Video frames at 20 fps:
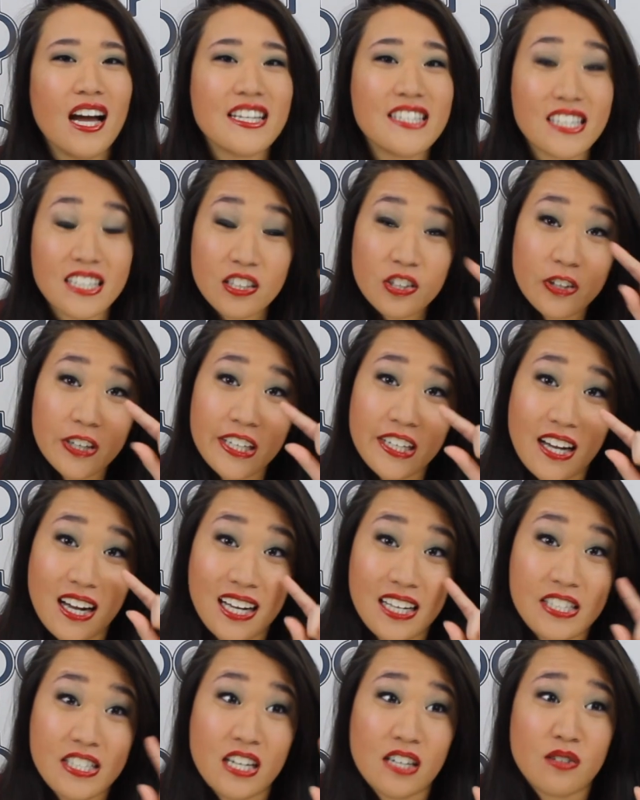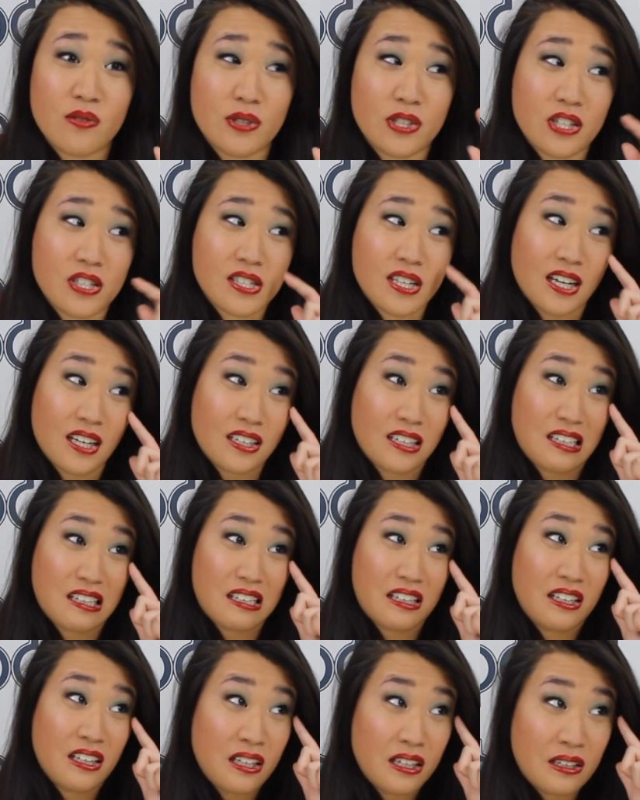did green eyeshadow, which is kind
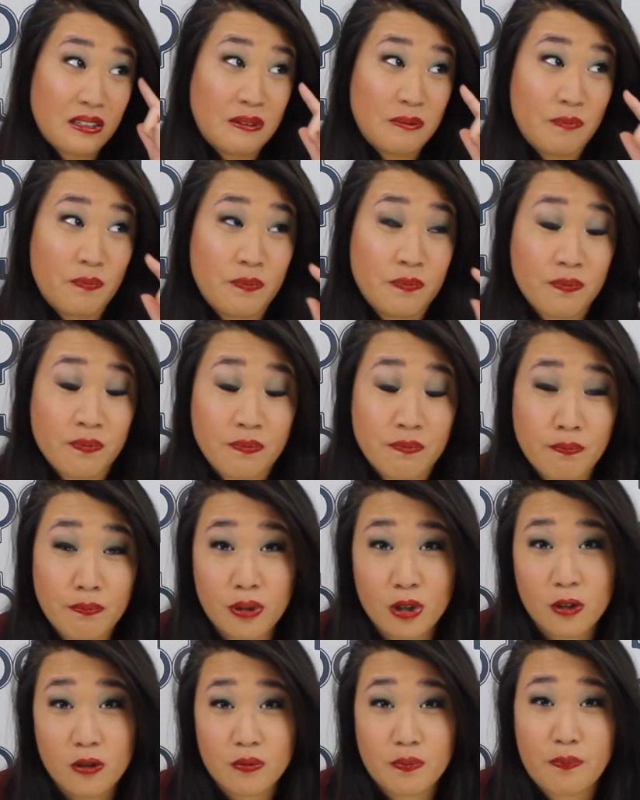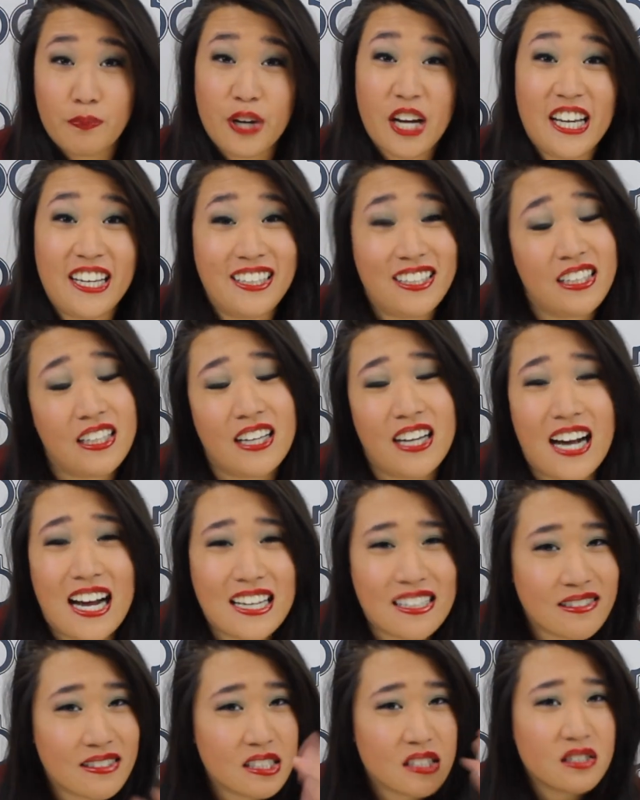of bold, but
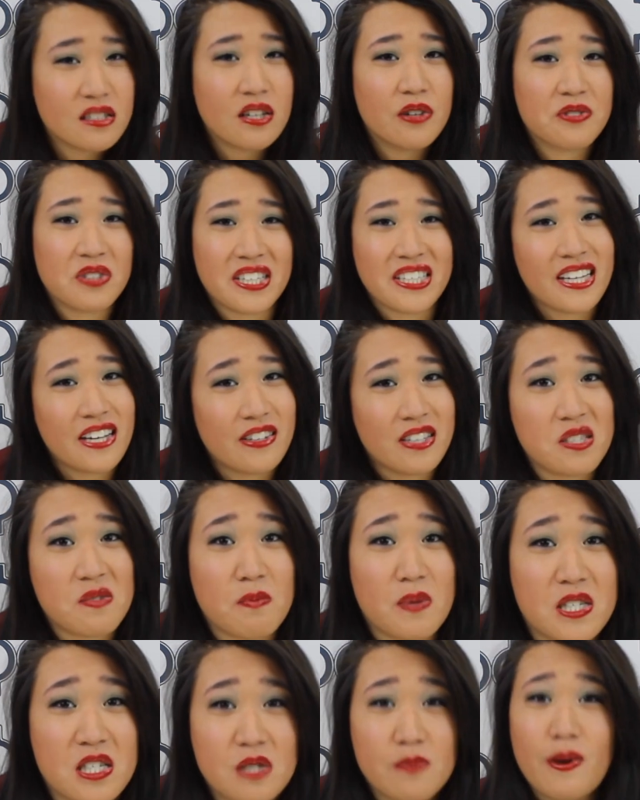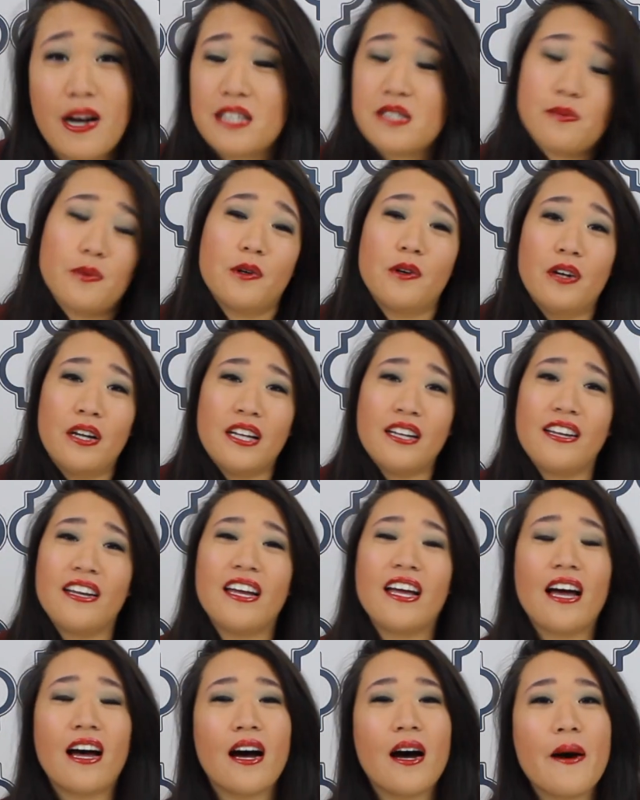I toned it down as much as possible.
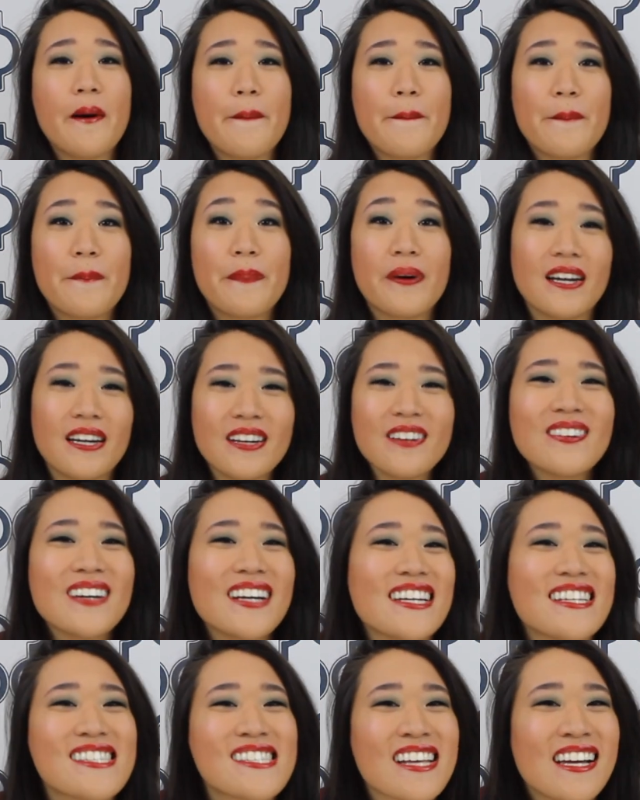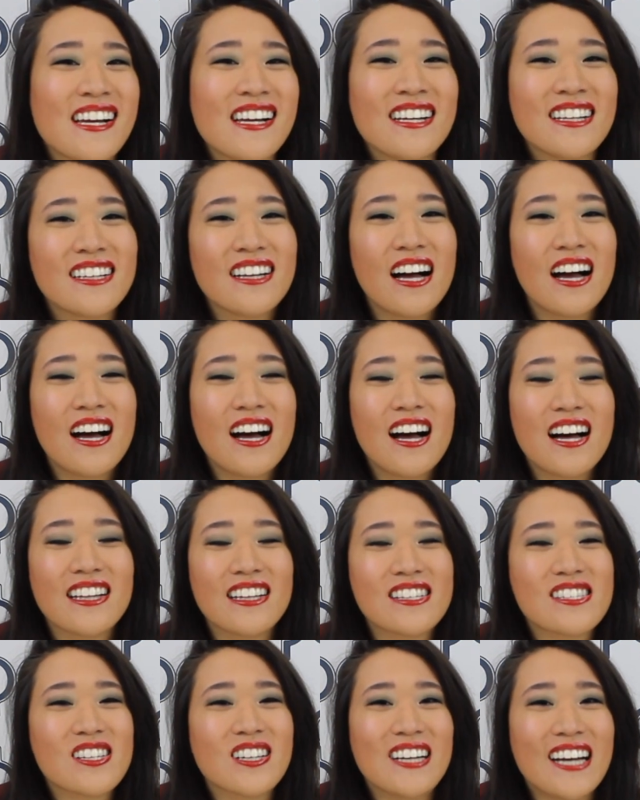But anyways,
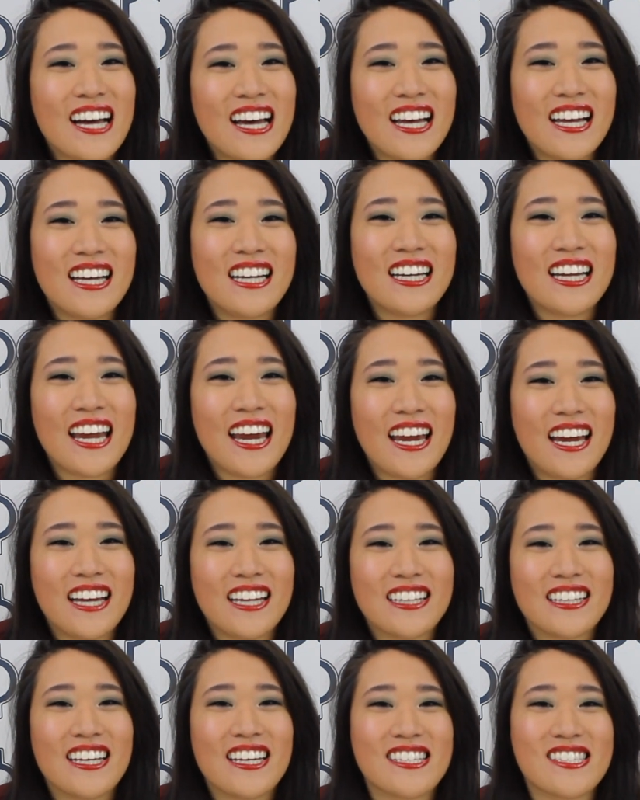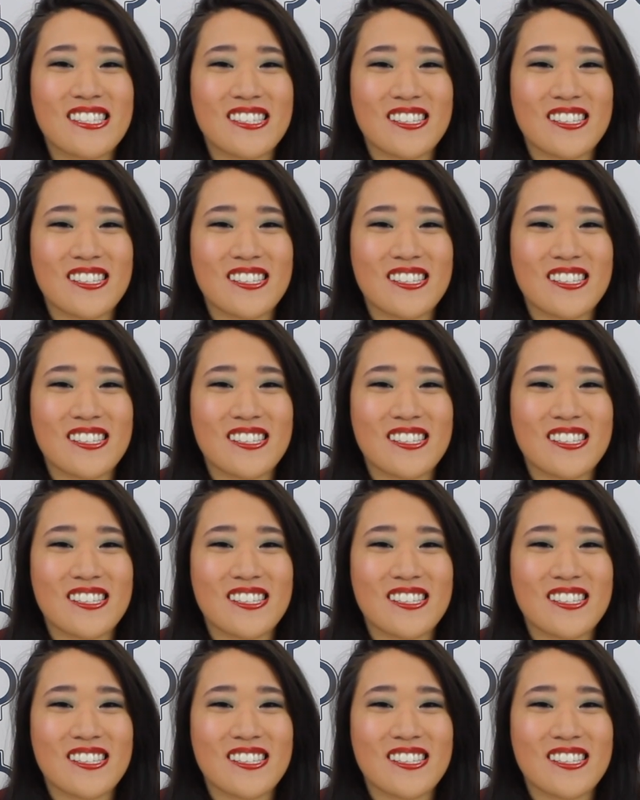let's go ahead and get